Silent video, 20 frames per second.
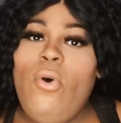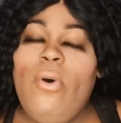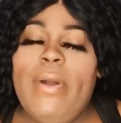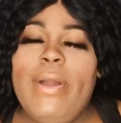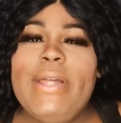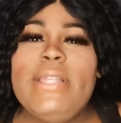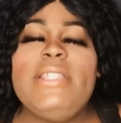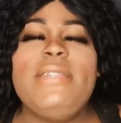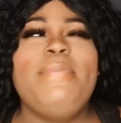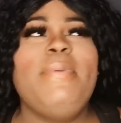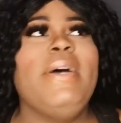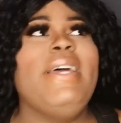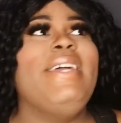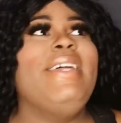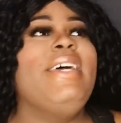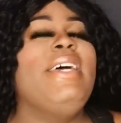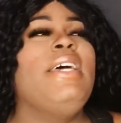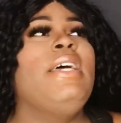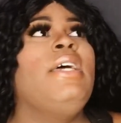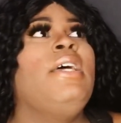but
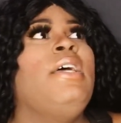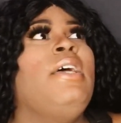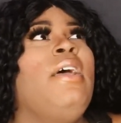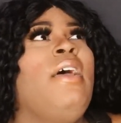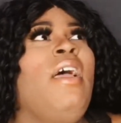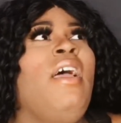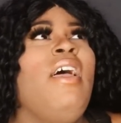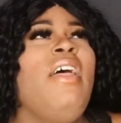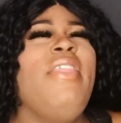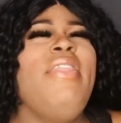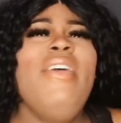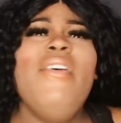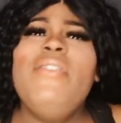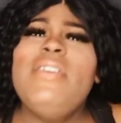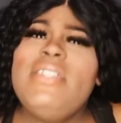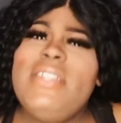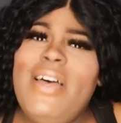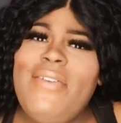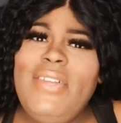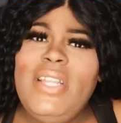there is
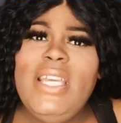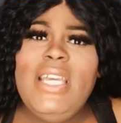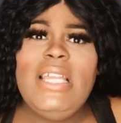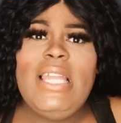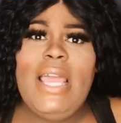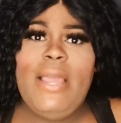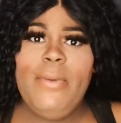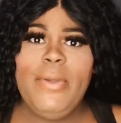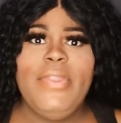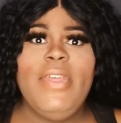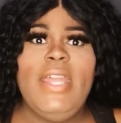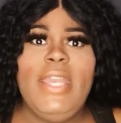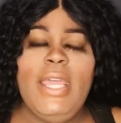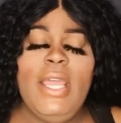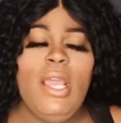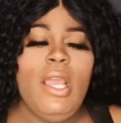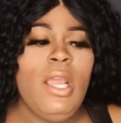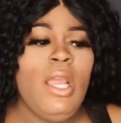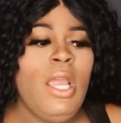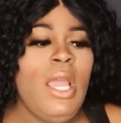definitely a light within there.
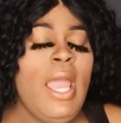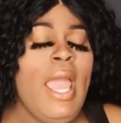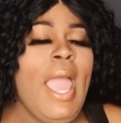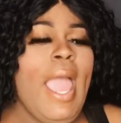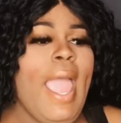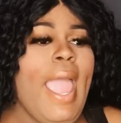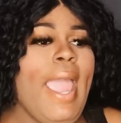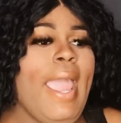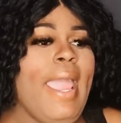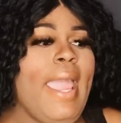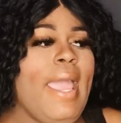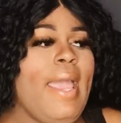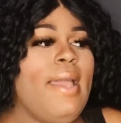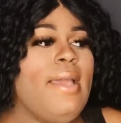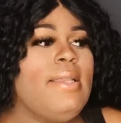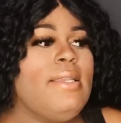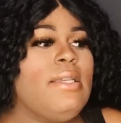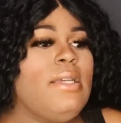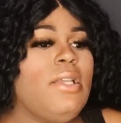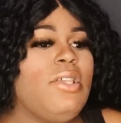
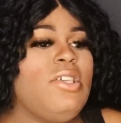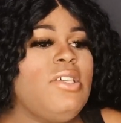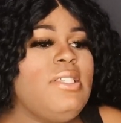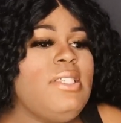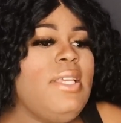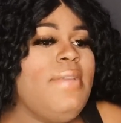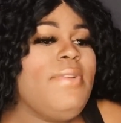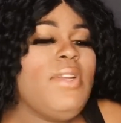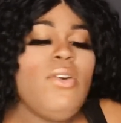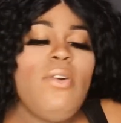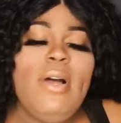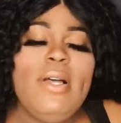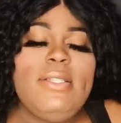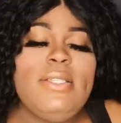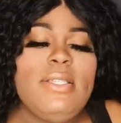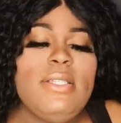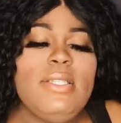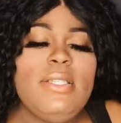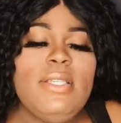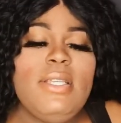And just even
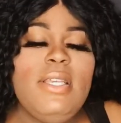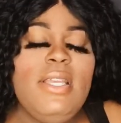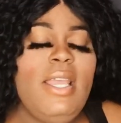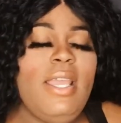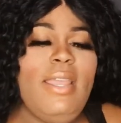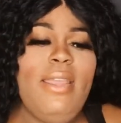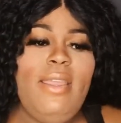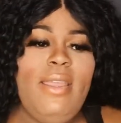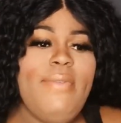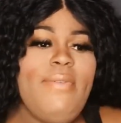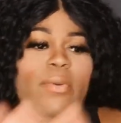with how